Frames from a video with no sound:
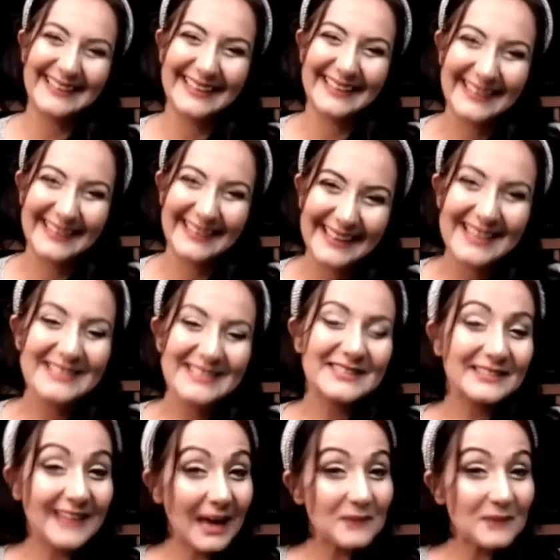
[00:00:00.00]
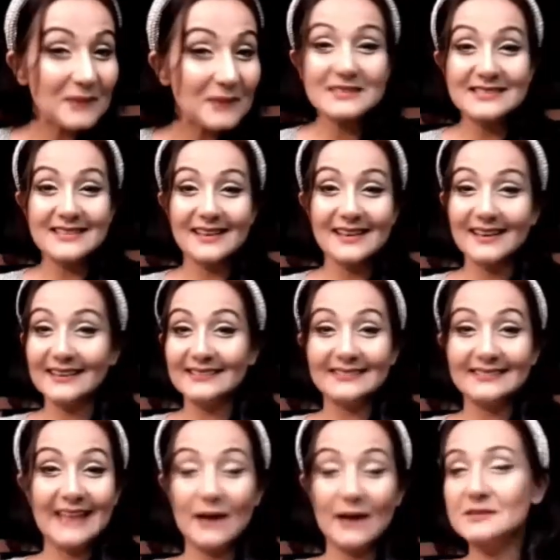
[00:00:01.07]
Okay, so
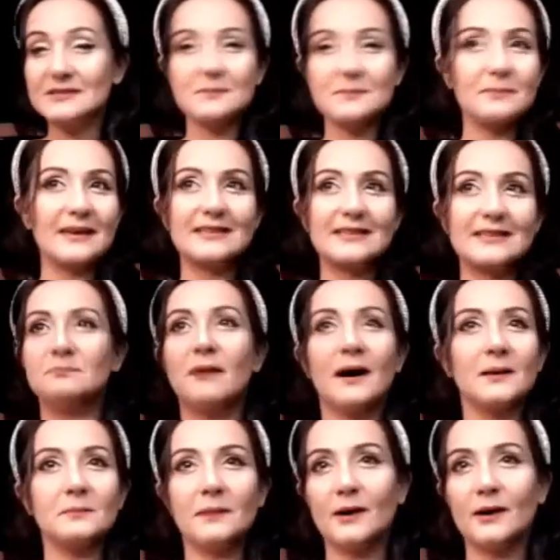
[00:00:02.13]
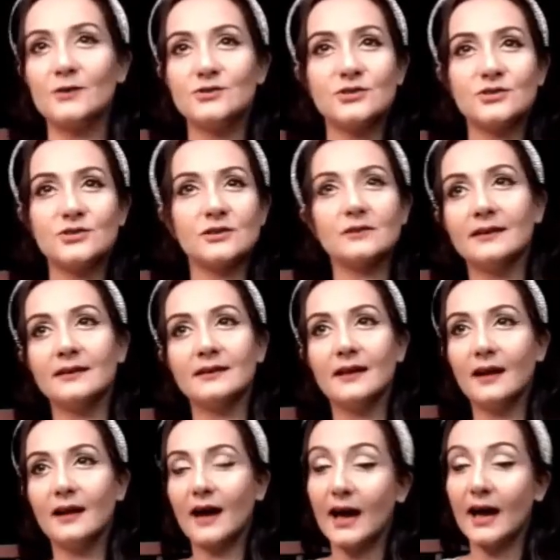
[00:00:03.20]
that was the best part about you, and
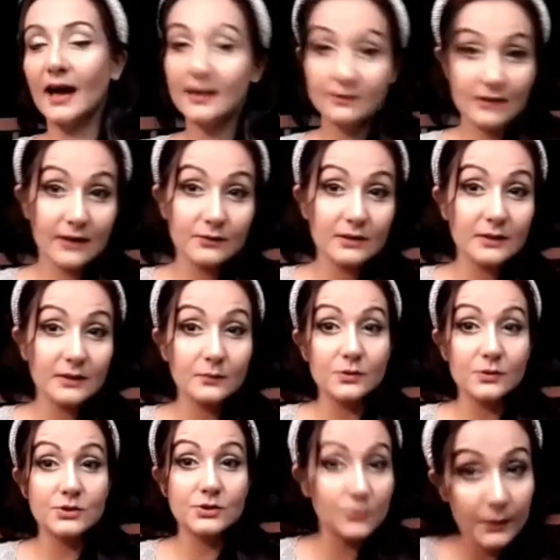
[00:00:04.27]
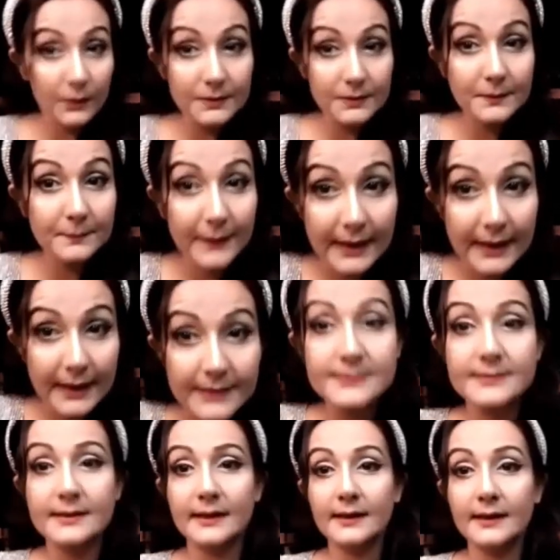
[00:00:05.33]
I really wish you all the
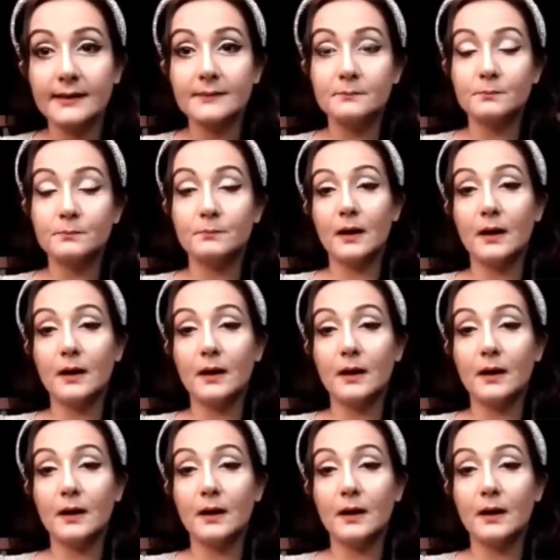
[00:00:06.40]
best in